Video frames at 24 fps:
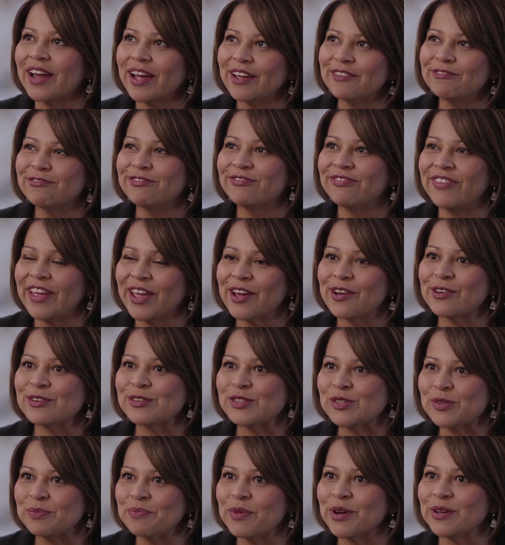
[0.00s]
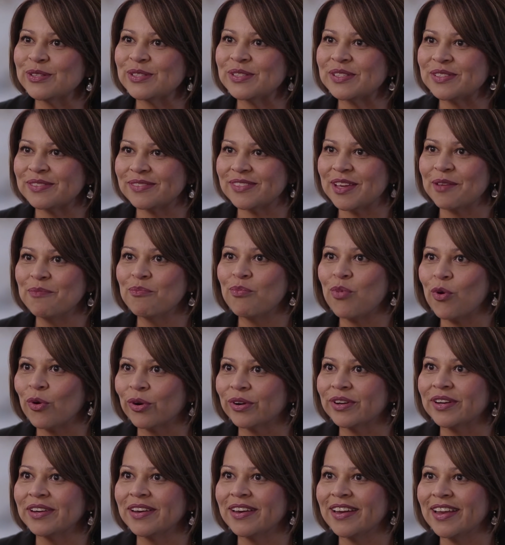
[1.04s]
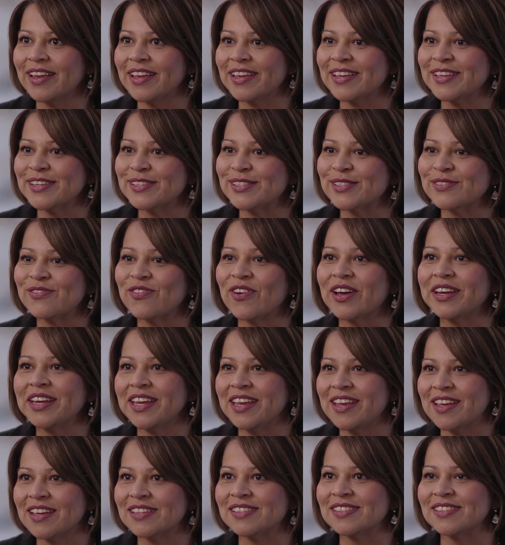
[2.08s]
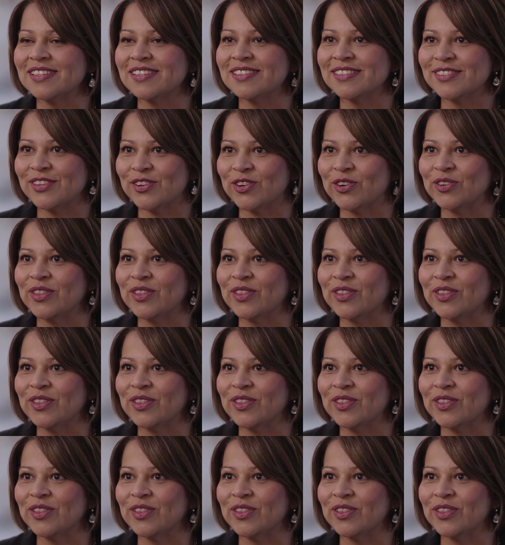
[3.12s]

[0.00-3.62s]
I've found most important is finding ESCs that are